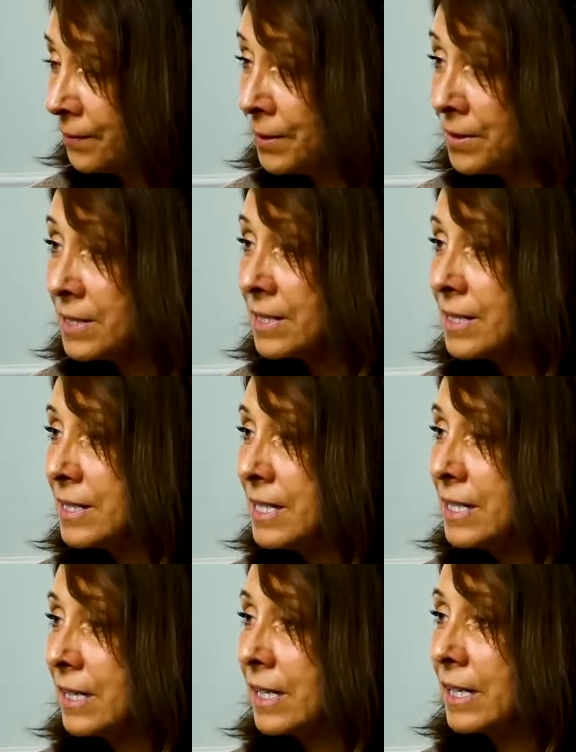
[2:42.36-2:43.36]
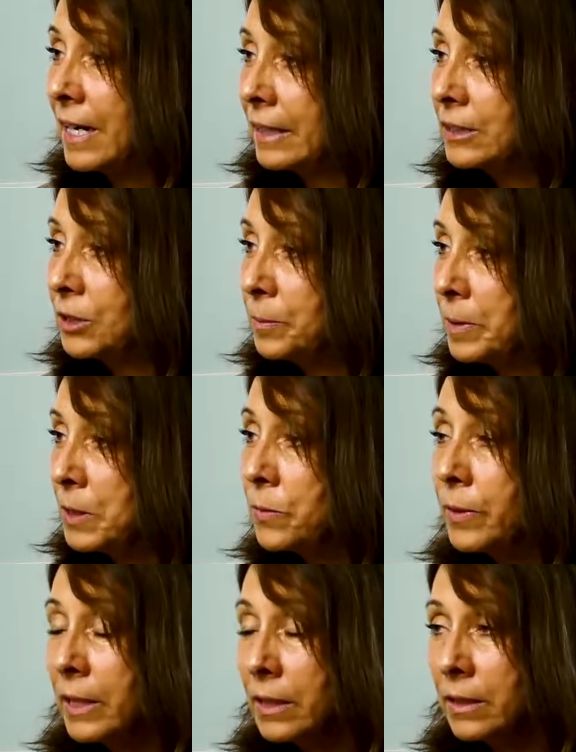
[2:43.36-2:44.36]
there is indeed a connection
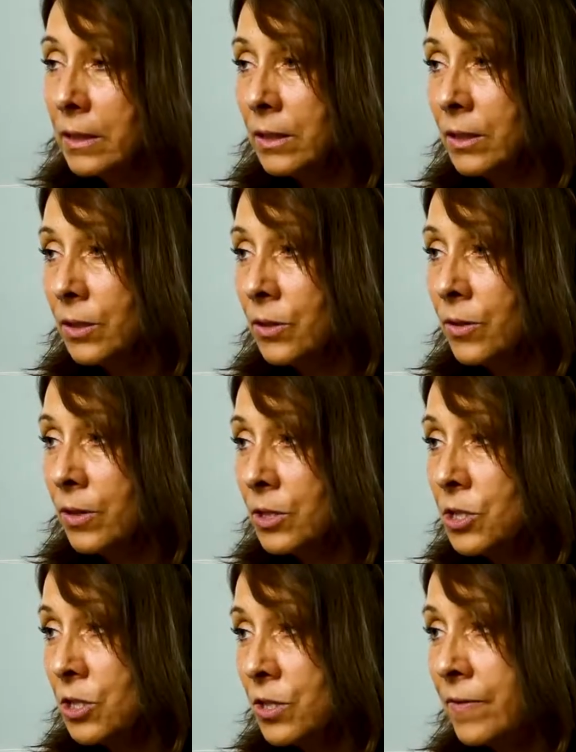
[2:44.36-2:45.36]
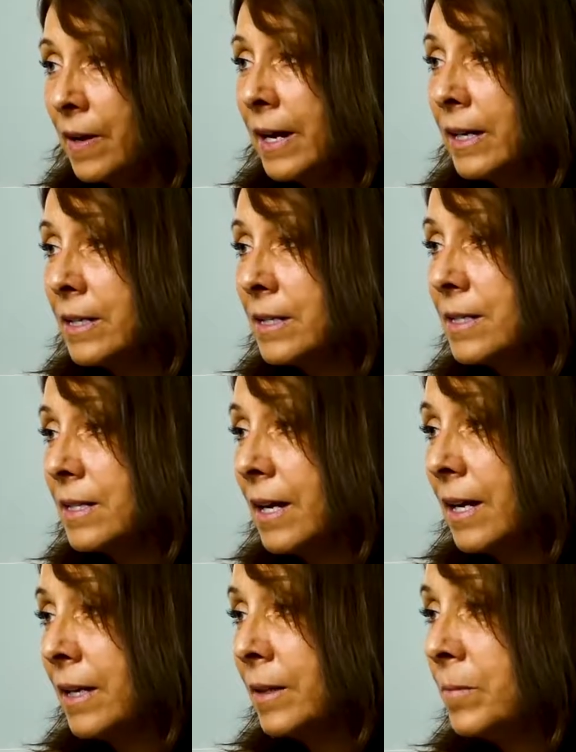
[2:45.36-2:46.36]
between your gingivitis
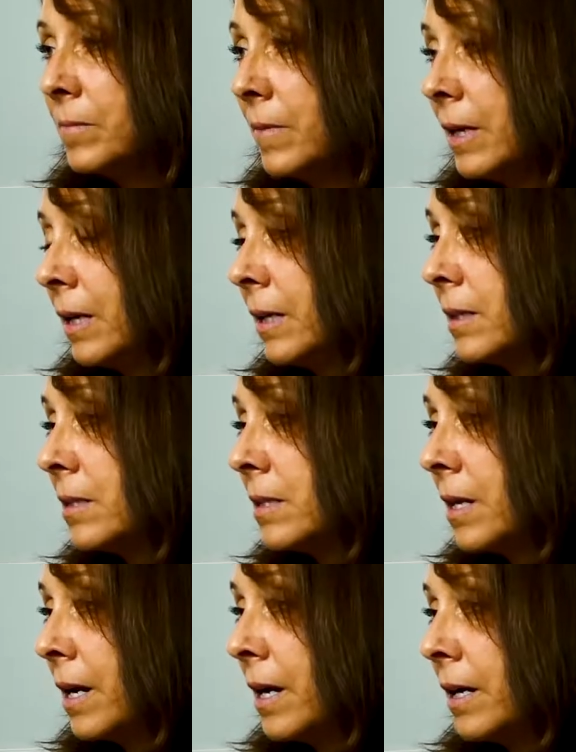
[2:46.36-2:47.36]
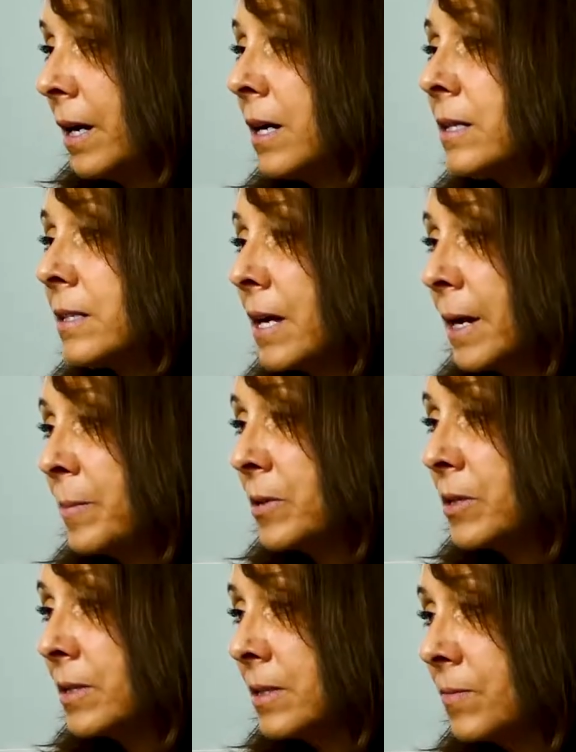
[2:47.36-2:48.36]
and
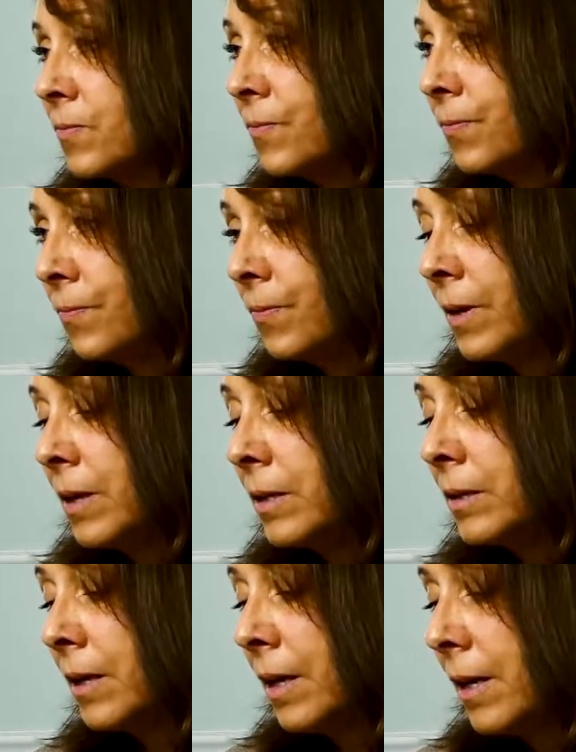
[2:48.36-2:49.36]
Alzheimer's, well,